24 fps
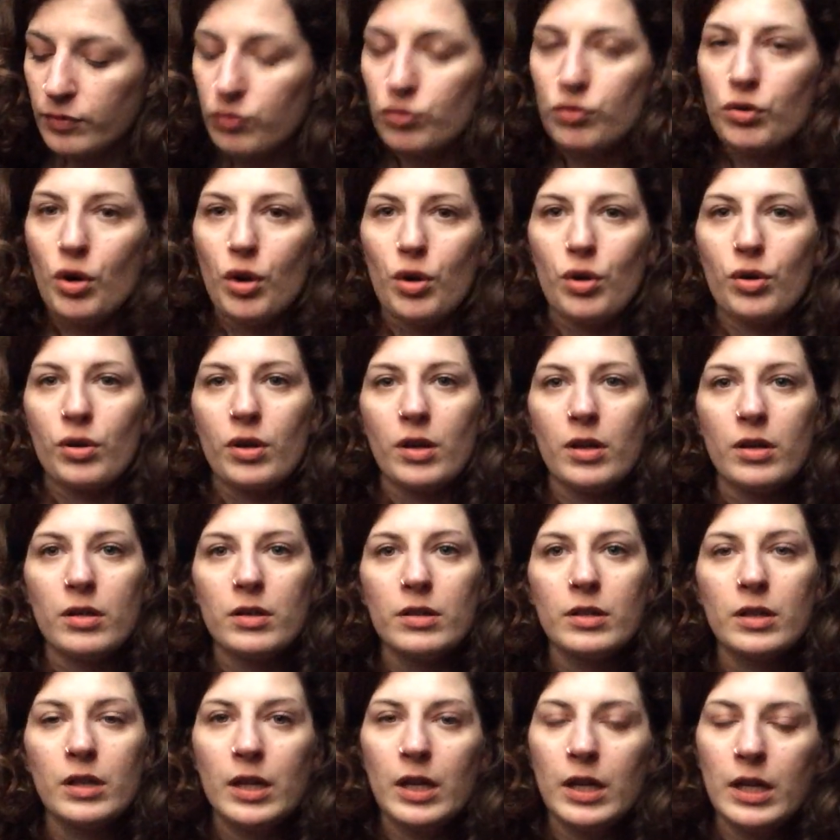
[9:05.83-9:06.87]
wrong,
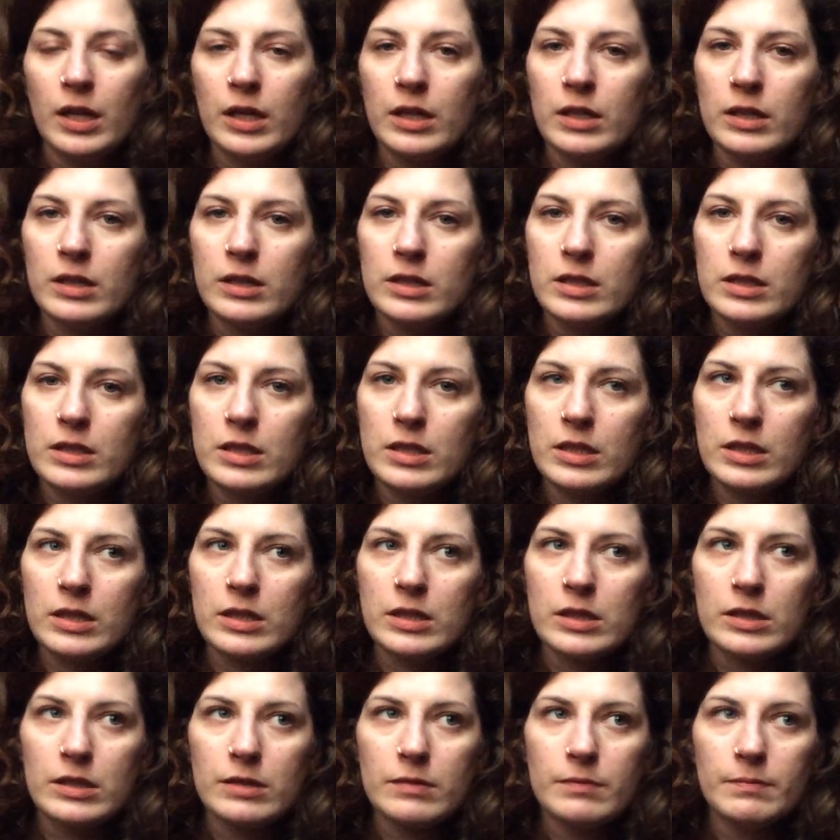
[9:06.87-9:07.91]
and
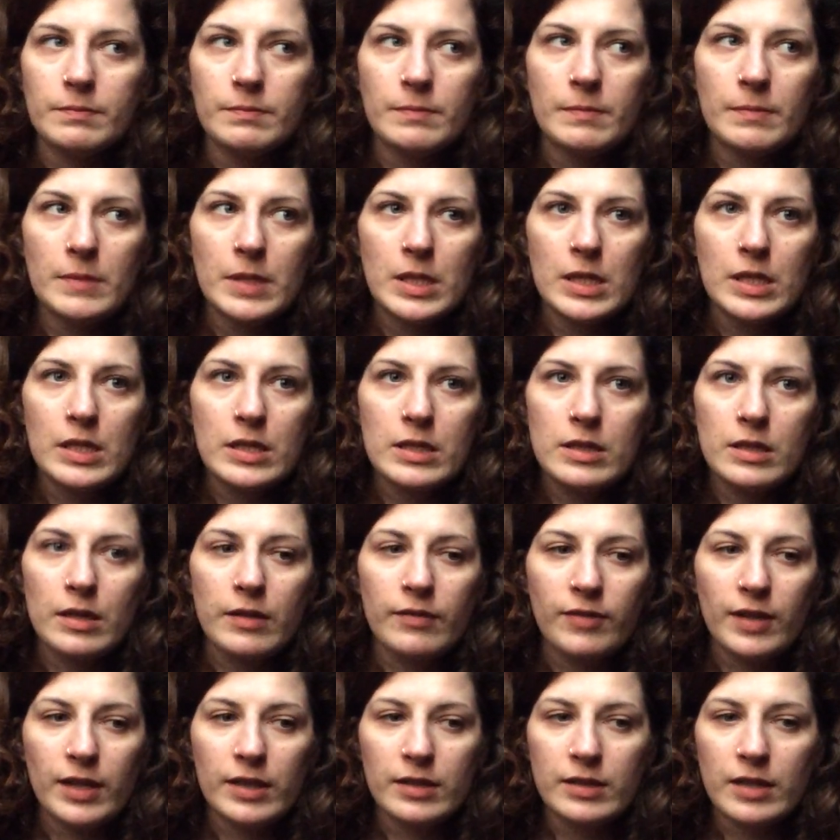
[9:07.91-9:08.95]
so I
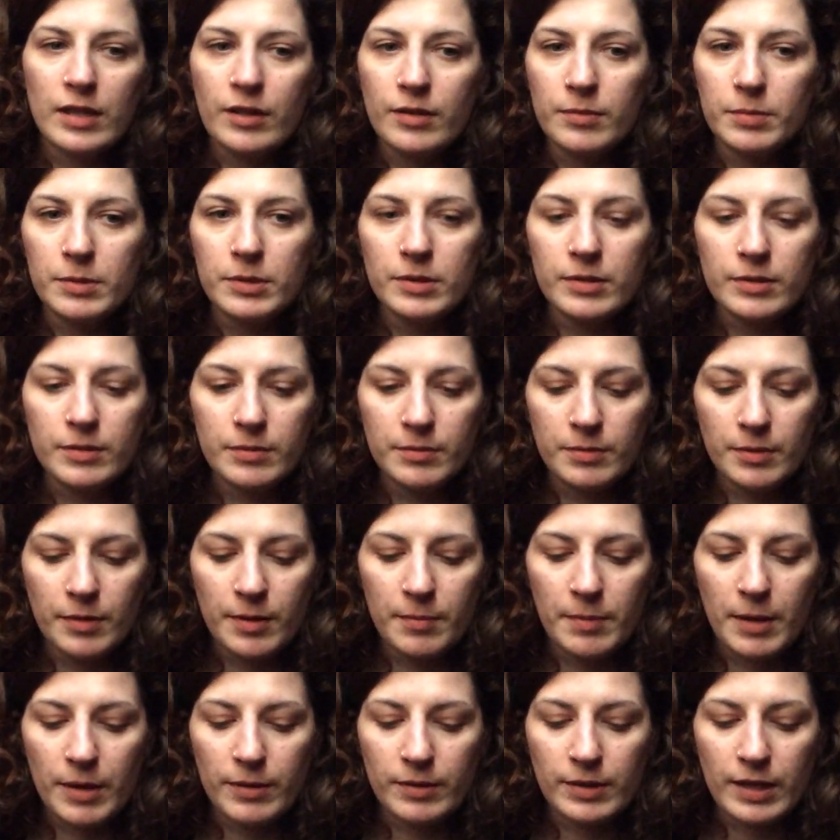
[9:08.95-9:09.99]
felt terrible
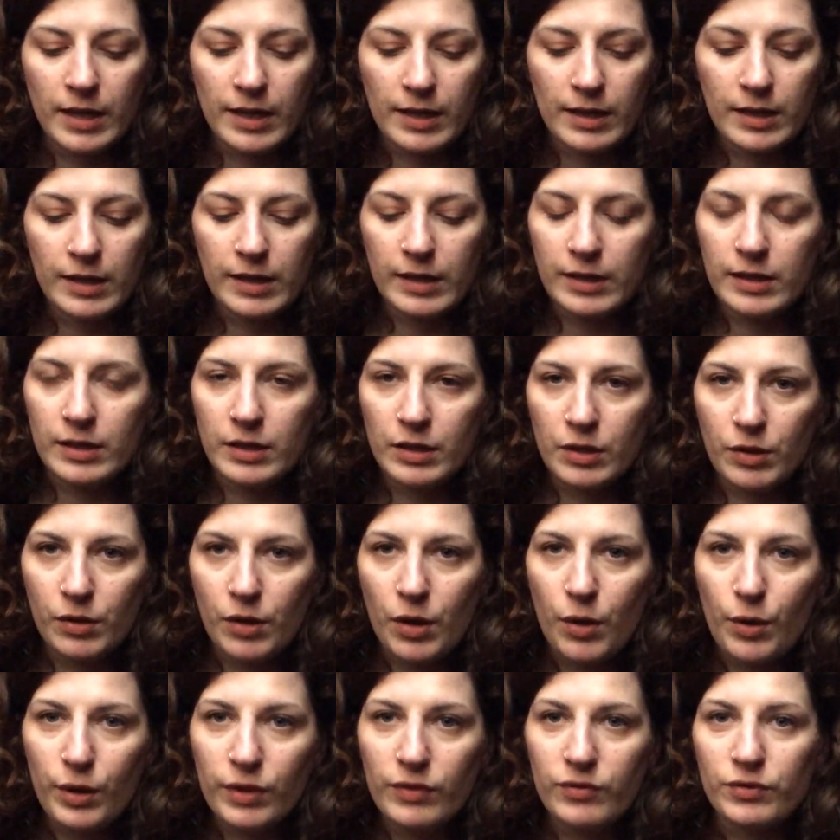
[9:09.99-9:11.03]
about that, like, you know,
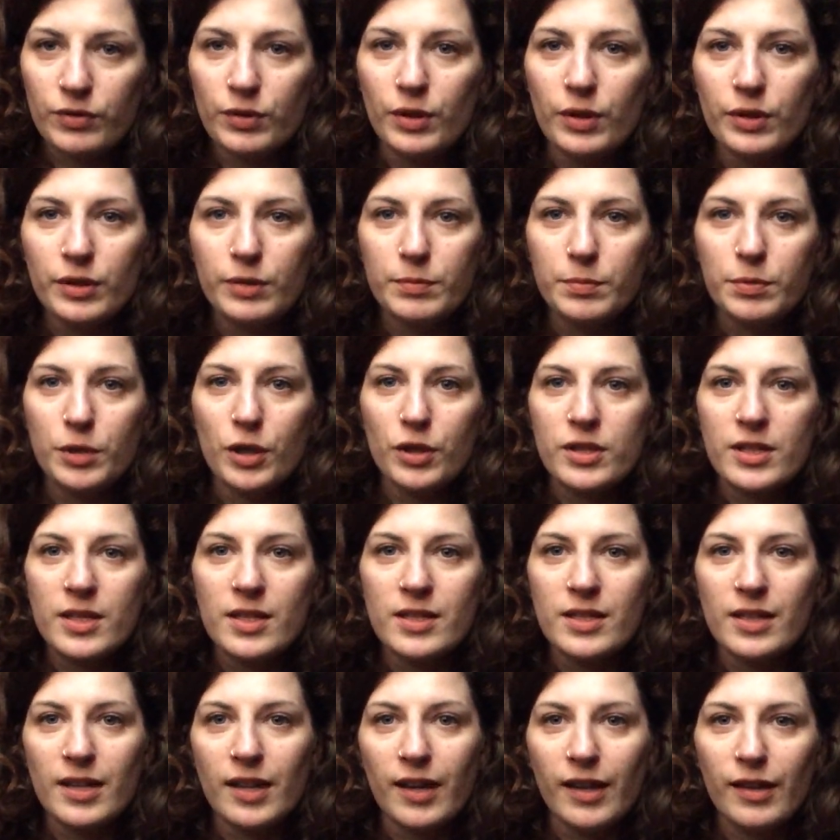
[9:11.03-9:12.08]
going through all the
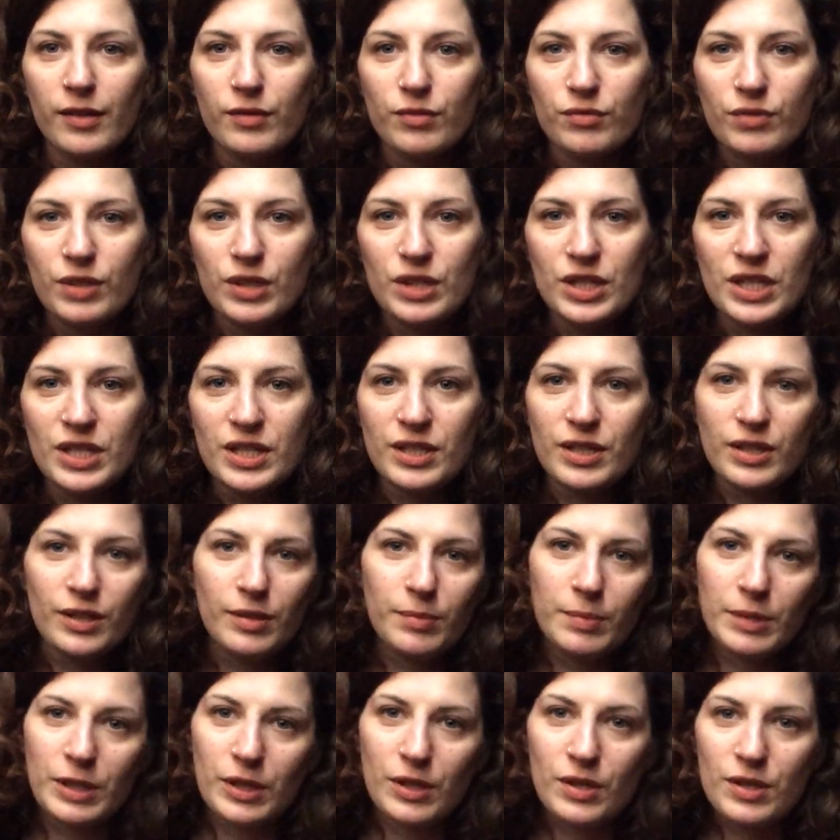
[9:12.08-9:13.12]
process, and I had to
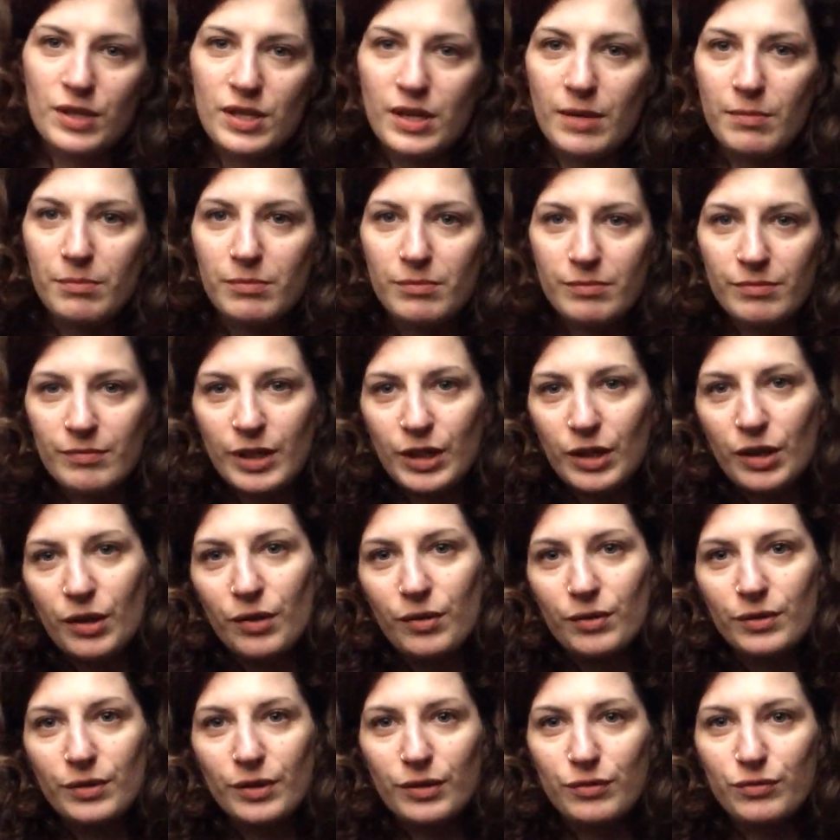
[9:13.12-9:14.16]
register because I'm, you
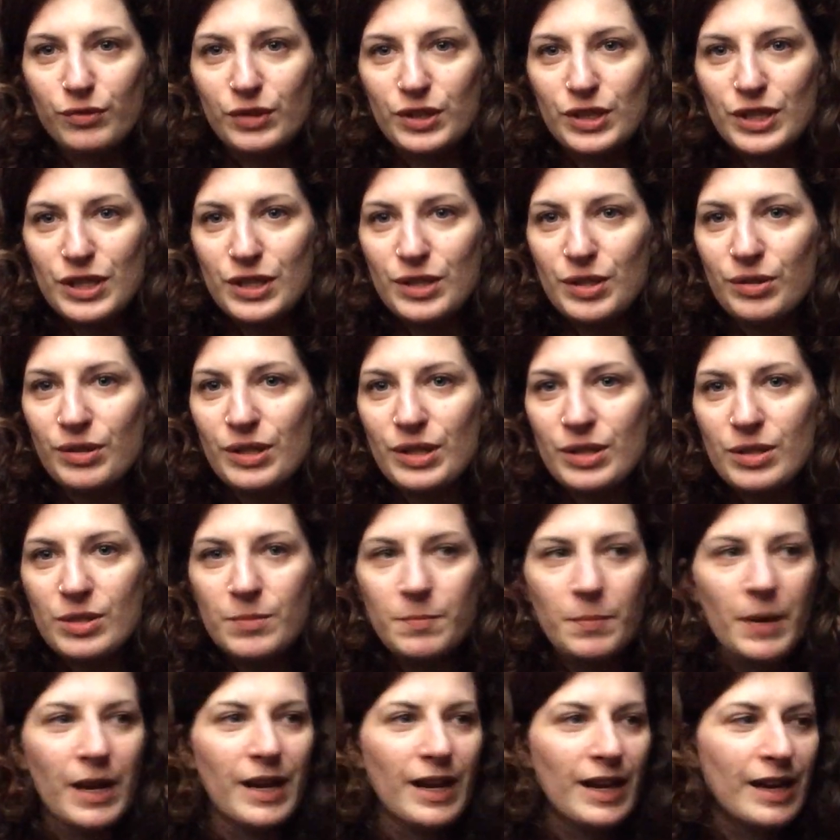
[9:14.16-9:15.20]
know, not registered in
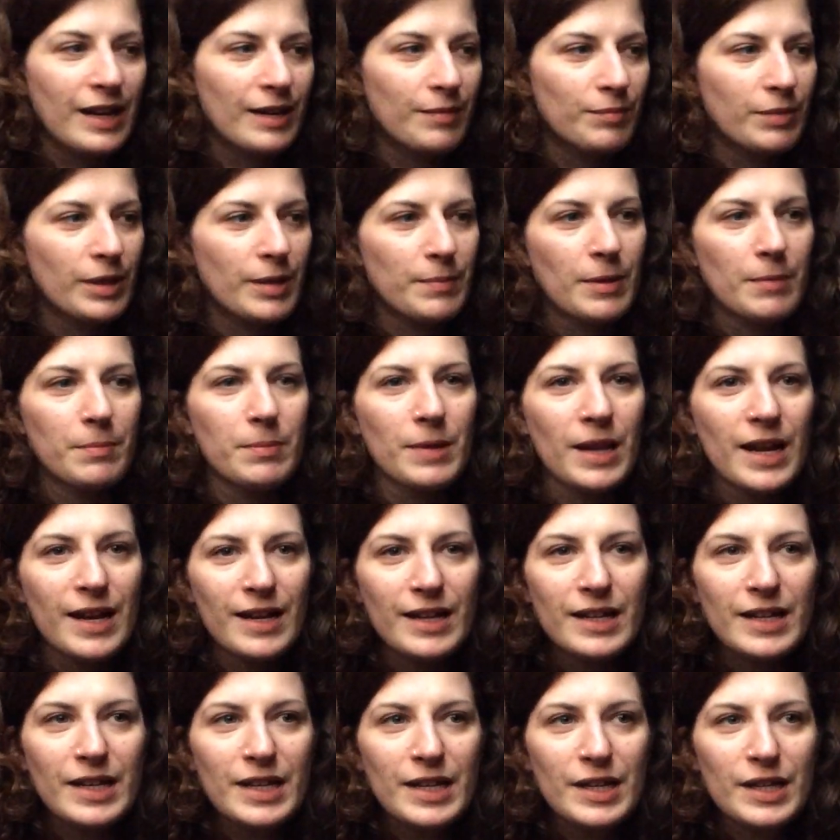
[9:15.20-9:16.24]
Spain, blah blah
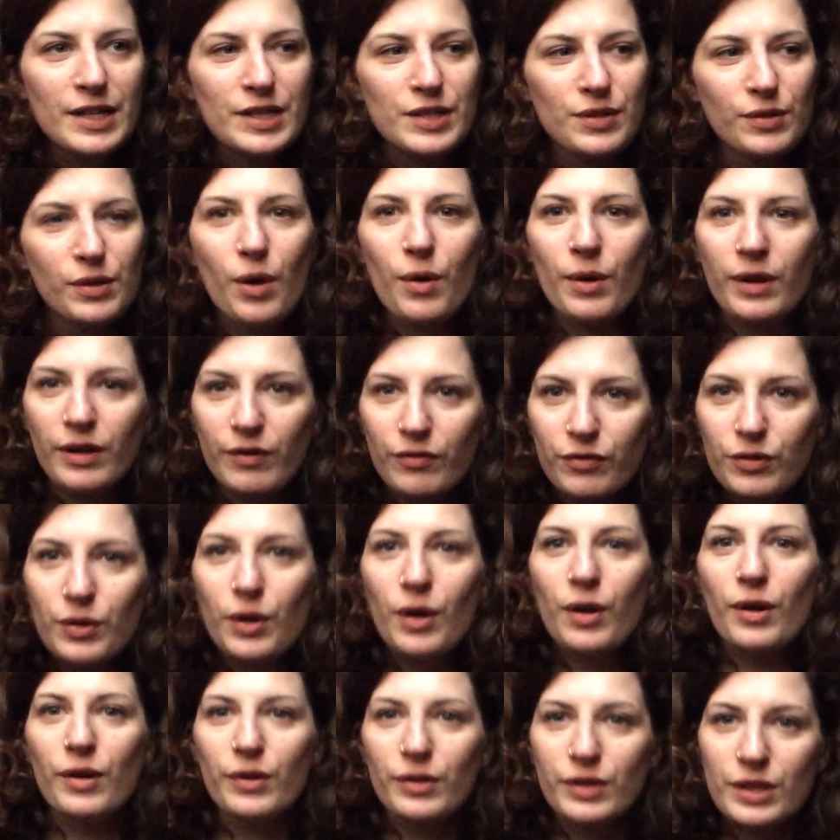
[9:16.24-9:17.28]
blah. So going through
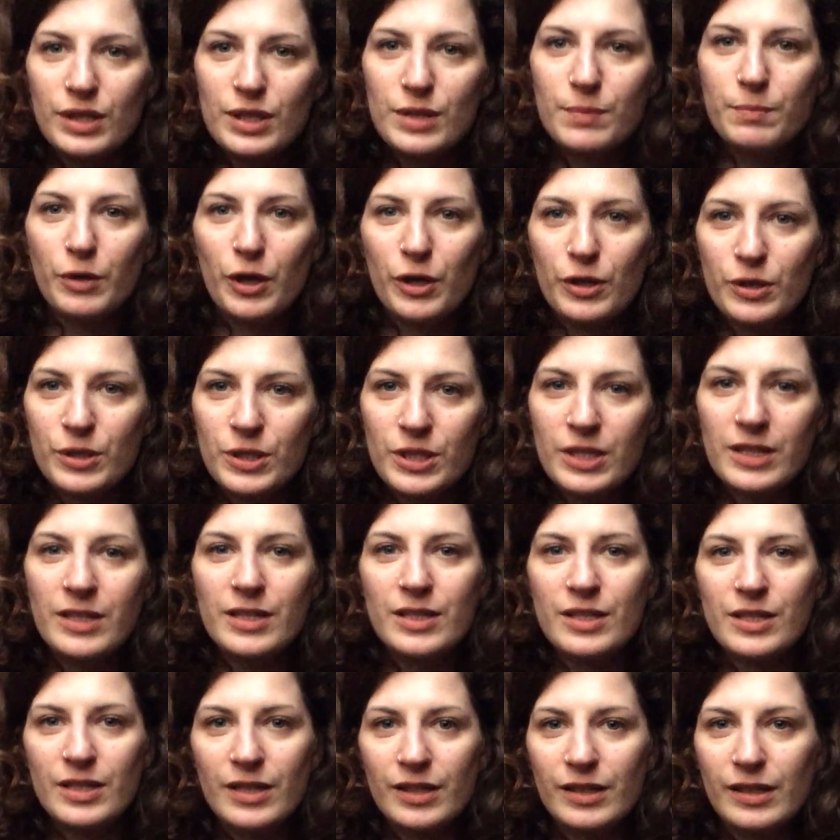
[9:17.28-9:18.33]
all this
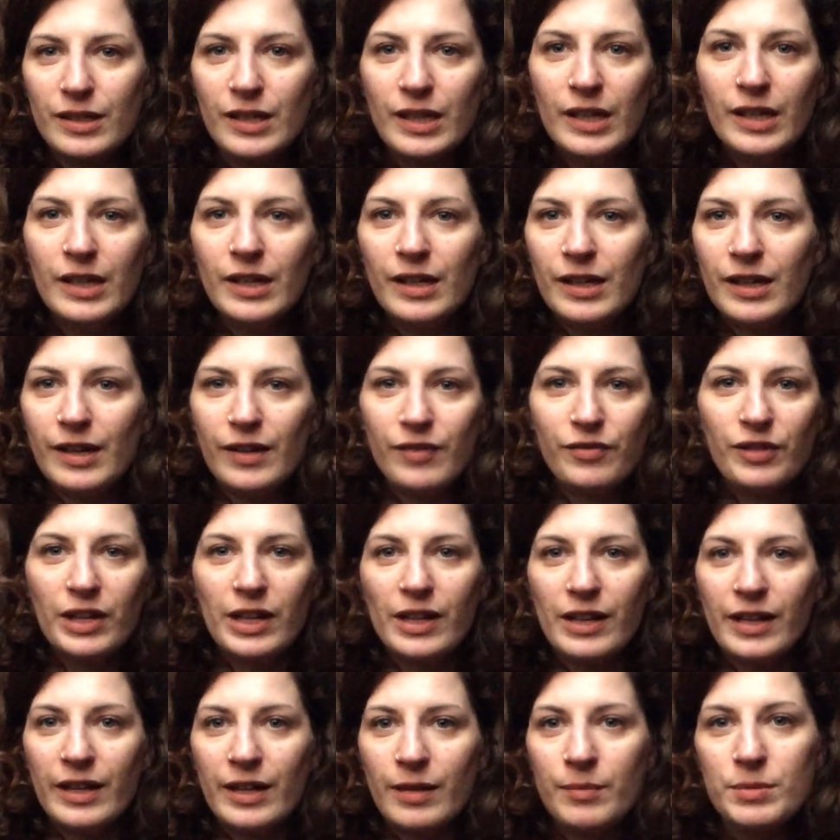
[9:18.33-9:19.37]
process, and I
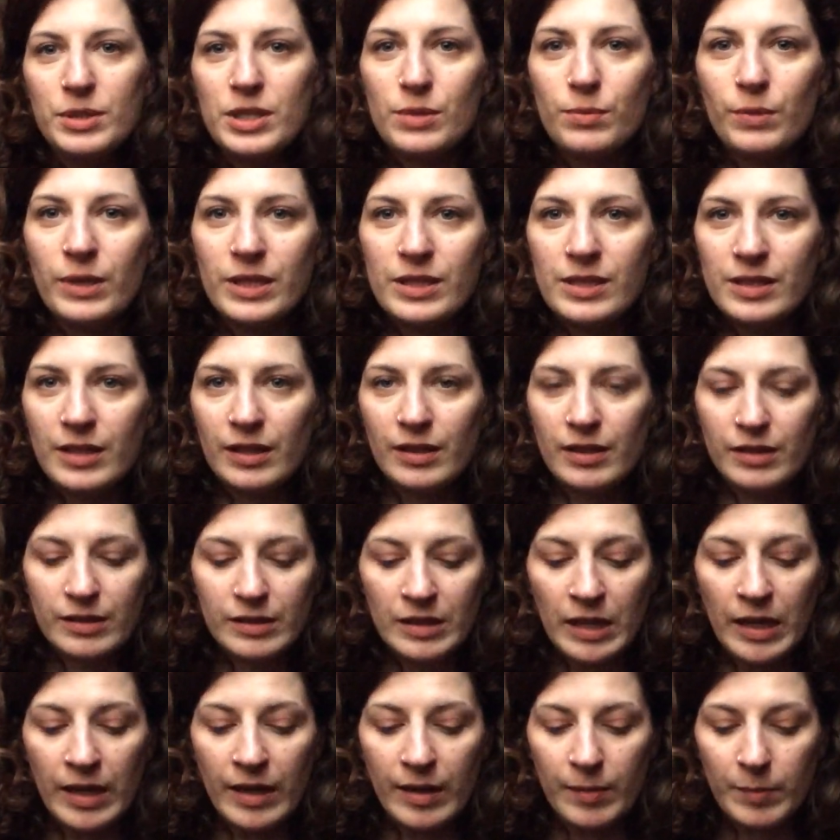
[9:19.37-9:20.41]
felt like I'm just wasting their
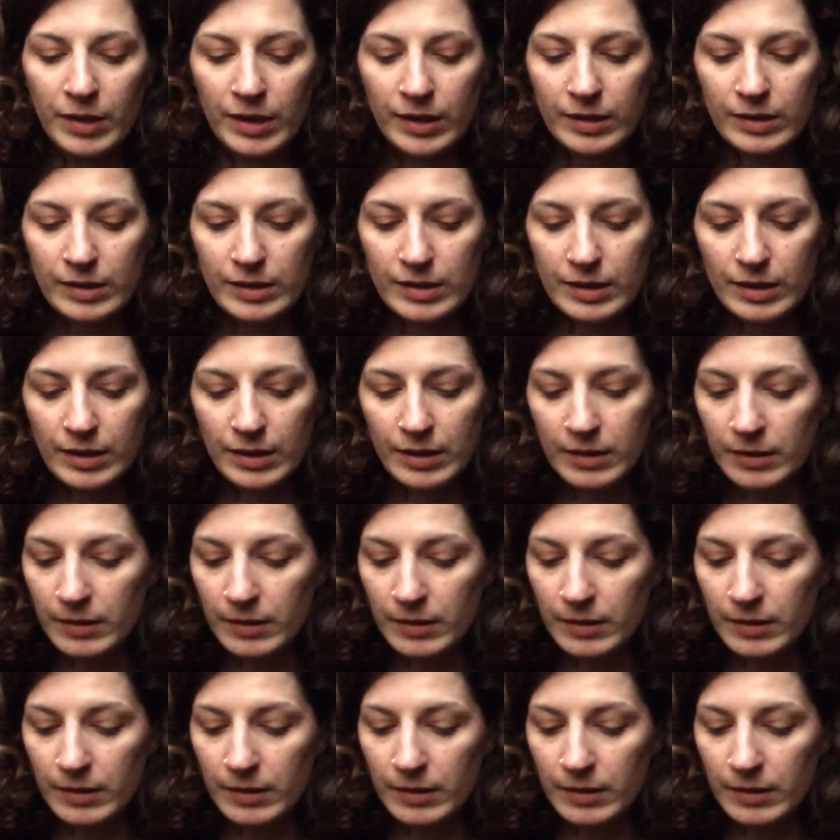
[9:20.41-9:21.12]
time, and